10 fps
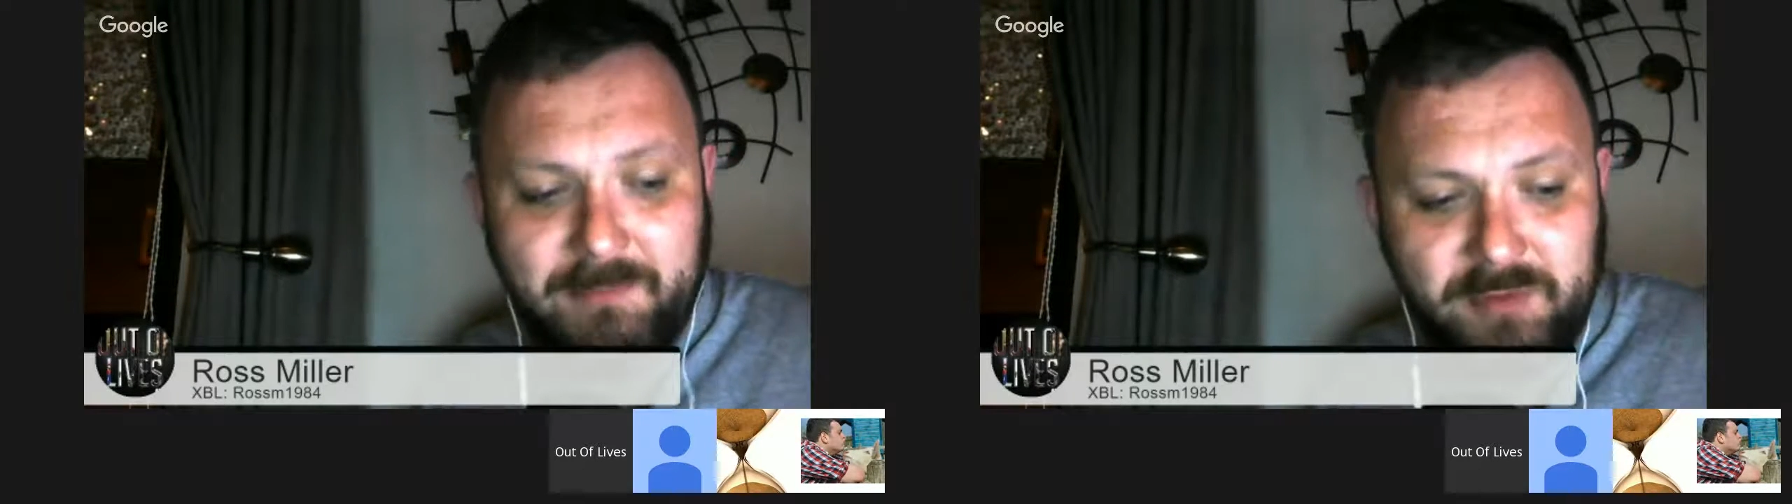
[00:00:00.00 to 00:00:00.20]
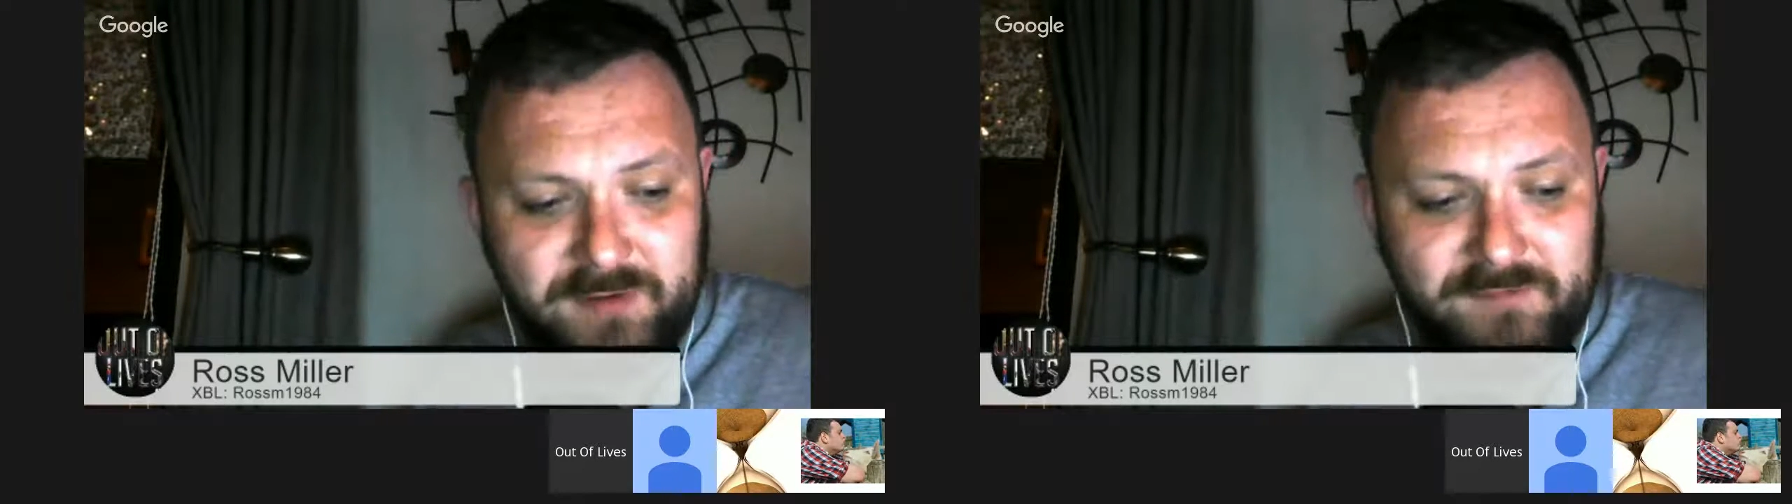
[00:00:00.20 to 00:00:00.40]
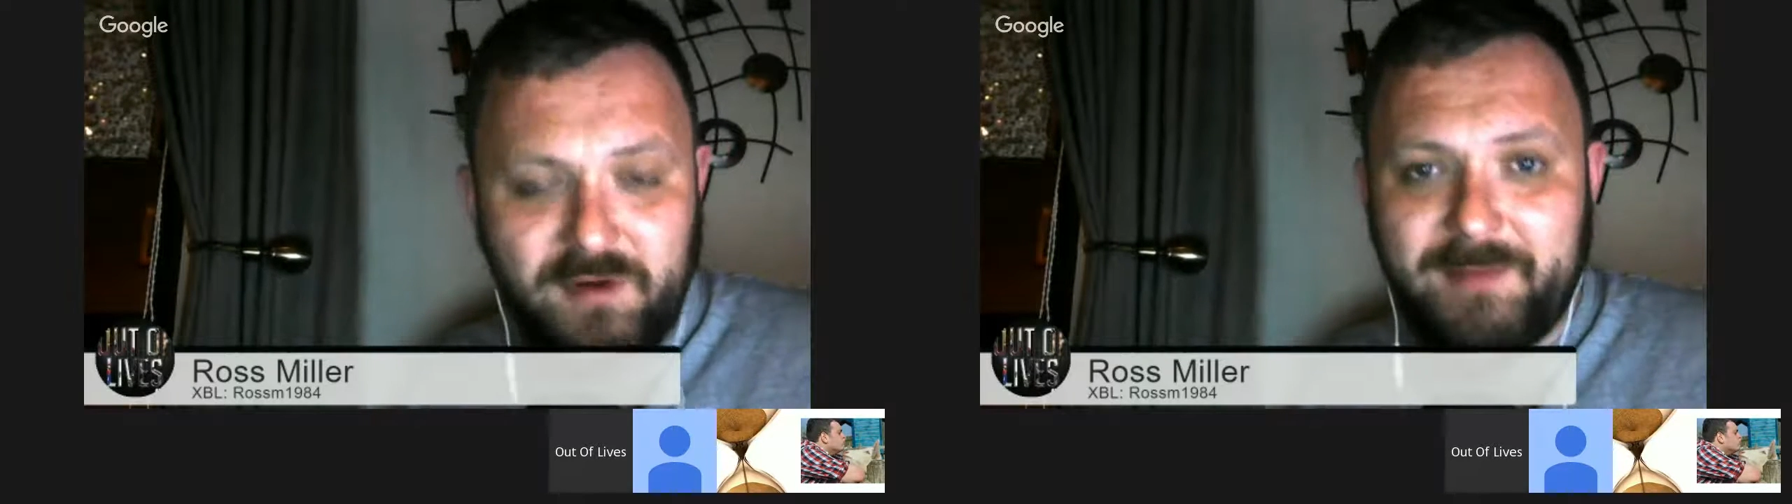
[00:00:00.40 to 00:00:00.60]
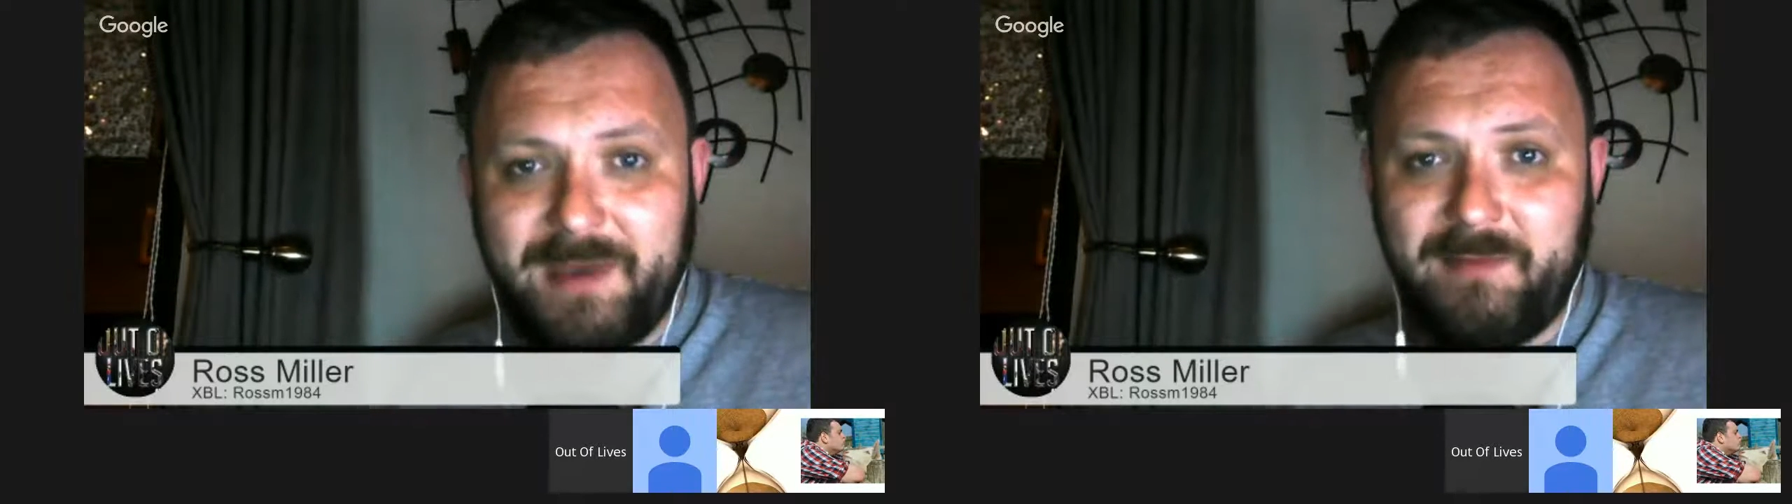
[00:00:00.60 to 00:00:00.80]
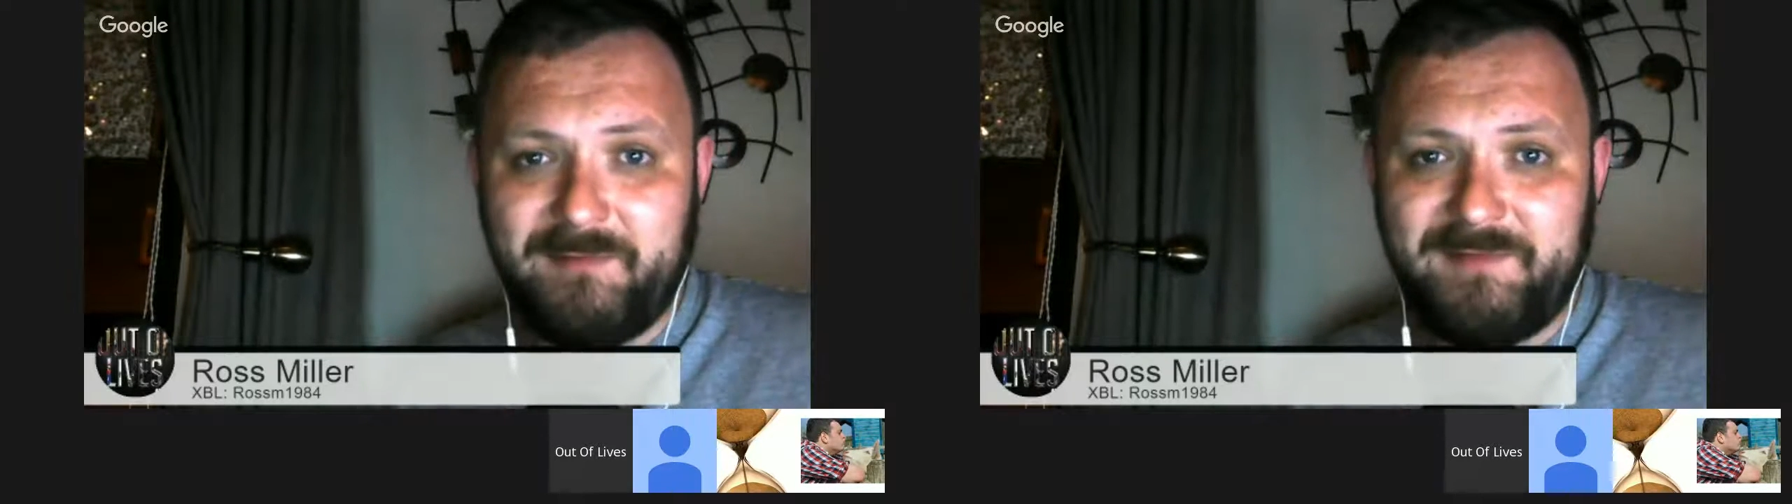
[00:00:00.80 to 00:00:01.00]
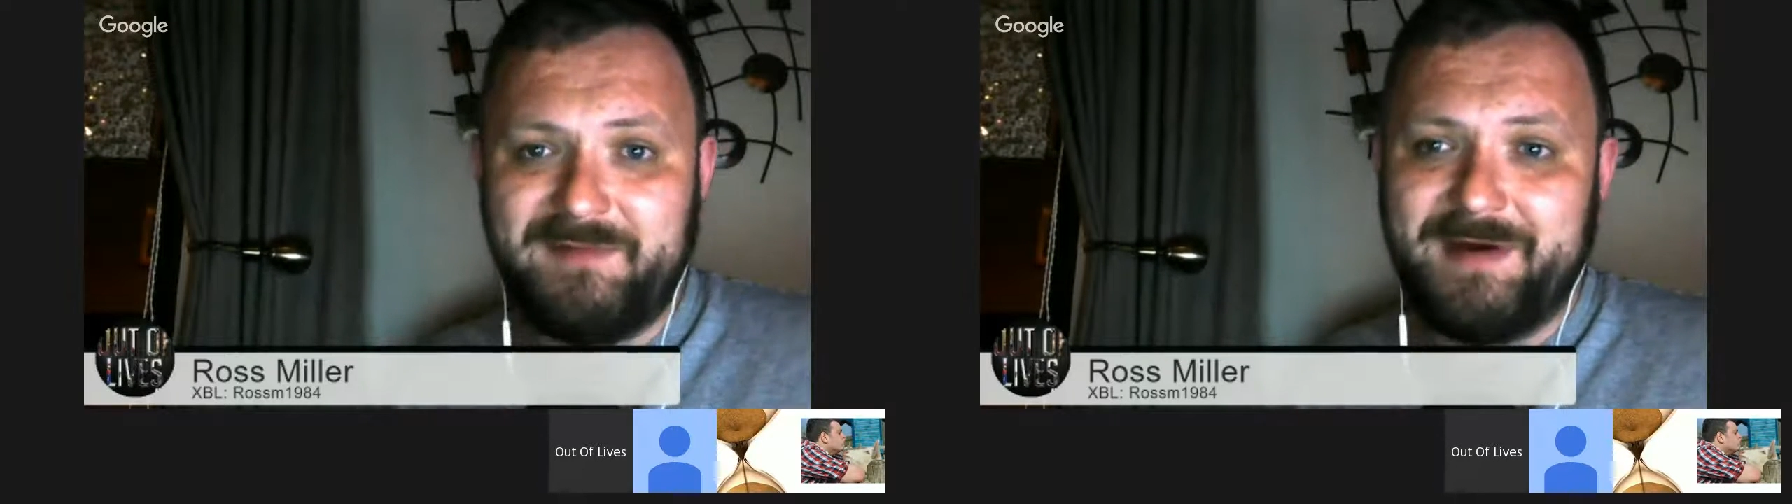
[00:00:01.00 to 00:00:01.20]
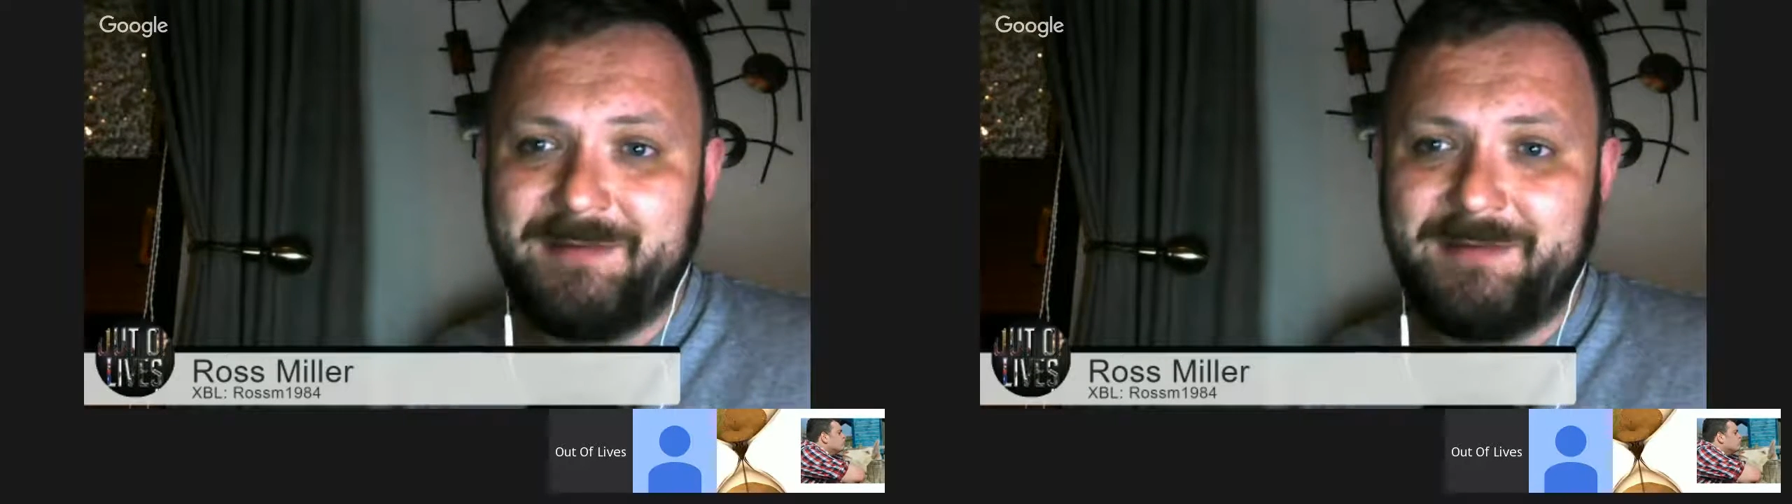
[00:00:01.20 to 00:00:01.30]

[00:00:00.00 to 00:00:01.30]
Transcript: to talk a bit about FIFA.